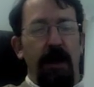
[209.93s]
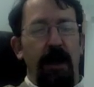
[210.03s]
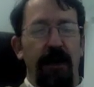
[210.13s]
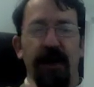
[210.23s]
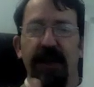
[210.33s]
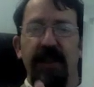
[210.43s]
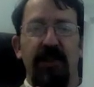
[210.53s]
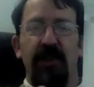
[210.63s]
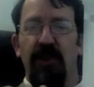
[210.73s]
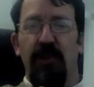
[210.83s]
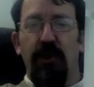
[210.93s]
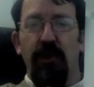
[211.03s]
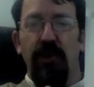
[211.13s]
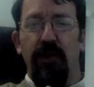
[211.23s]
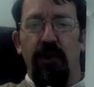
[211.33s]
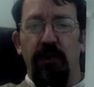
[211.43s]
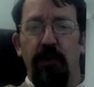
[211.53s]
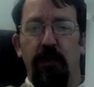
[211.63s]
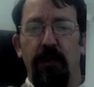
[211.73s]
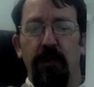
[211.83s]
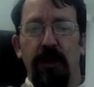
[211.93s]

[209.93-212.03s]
Uh, this is just Luke's Gospel